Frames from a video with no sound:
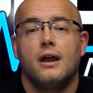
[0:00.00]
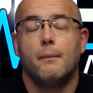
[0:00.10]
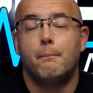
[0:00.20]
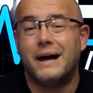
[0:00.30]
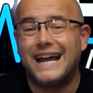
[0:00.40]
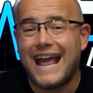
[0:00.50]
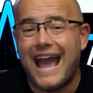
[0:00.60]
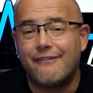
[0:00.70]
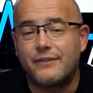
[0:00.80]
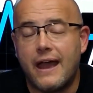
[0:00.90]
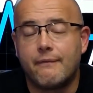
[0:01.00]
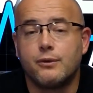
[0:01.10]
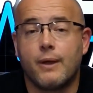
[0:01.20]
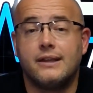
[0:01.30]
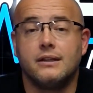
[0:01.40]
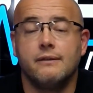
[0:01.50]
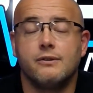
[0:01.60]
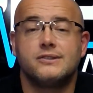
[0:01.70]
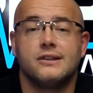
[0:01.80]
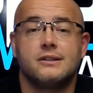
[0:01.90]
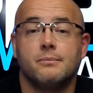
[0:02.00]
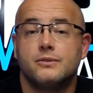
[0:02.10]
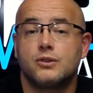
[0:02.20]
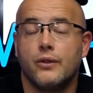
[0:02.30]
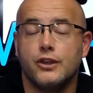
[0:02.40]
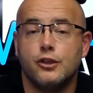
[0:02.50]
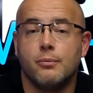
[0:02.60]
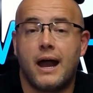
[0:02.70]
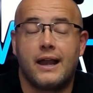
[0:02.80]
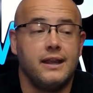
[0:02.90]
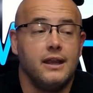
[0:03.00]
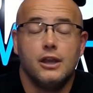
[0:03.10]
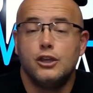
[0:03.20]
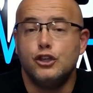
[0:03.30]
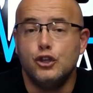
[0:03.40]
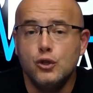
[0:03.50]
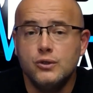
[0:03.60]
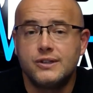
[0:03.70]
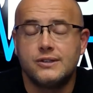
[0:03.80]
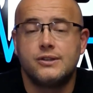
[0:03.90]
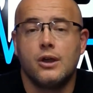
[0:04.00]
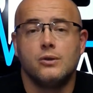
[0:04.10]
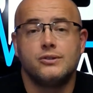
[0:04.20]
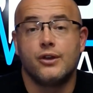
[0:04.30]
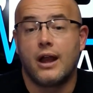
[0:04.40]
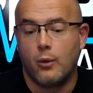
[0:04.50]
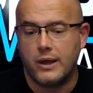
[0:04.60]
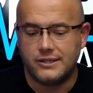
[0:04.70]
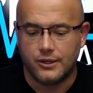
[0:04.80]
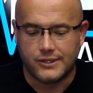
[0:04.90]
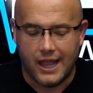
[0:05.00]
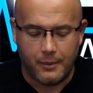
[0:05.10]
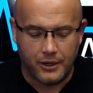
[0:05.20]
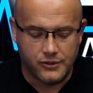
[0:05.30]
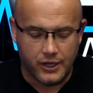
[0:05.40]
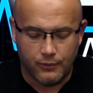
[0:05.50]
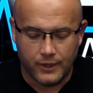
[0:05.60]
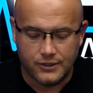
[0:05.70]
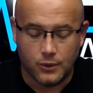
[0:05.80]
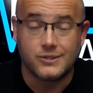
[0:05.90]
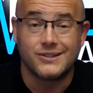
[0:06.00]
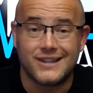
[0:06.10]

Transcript: but have to have the right delivery system so that your body uses those and you're not wasting your time, energy, and resources.